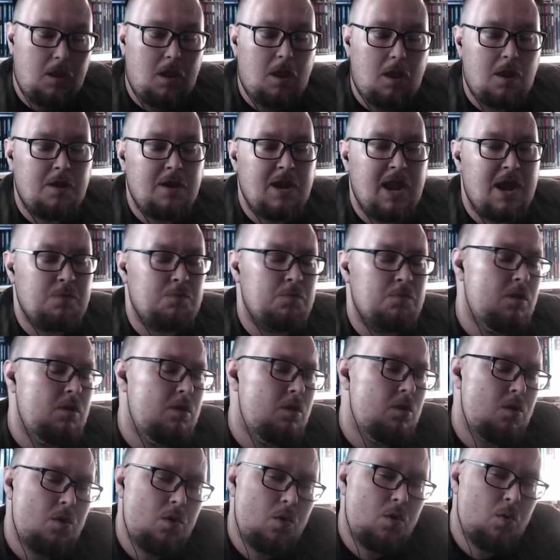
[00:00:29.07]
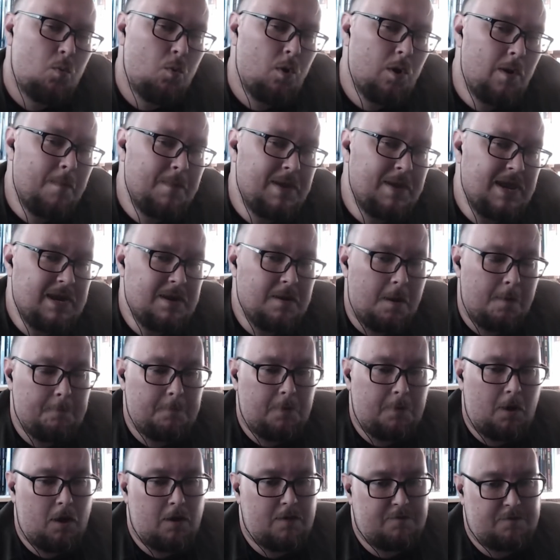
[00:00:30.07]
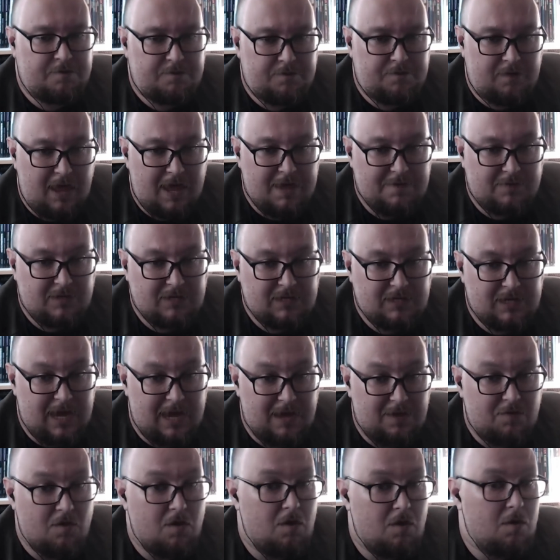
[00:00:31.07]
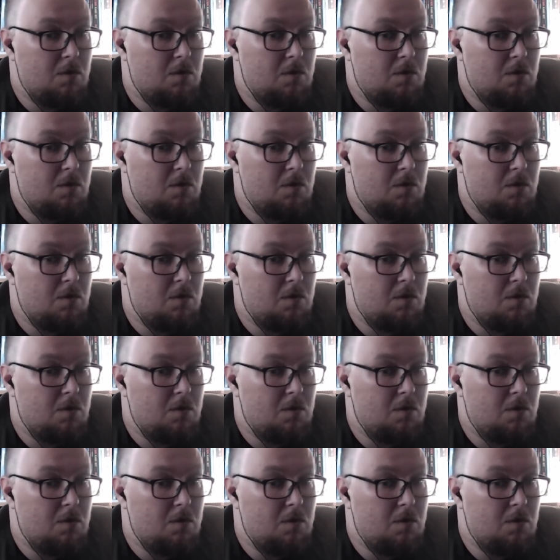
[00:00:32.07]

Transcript: Now, what I mean by flavour text?